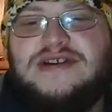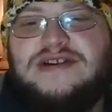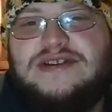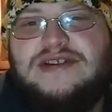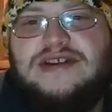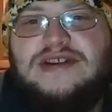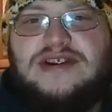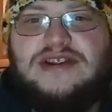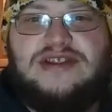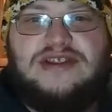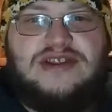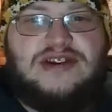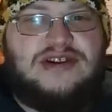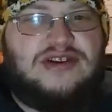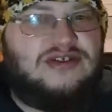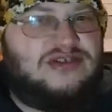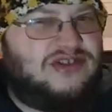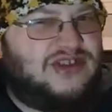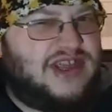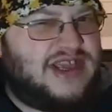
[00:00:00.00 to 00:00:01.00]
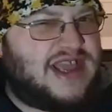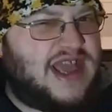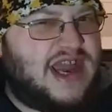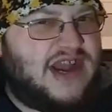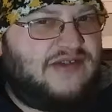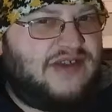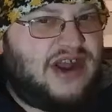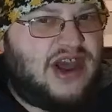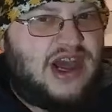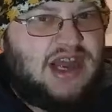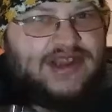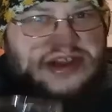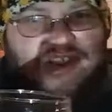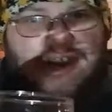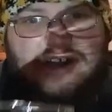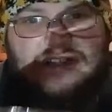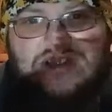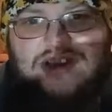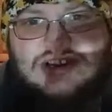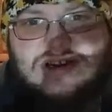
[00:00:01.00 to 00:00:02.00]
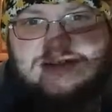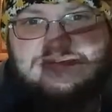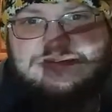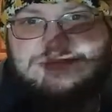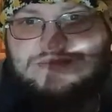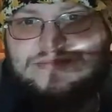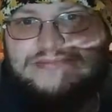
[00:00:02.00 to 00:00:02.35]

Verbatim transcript: They're, they're usually kind of an odd color.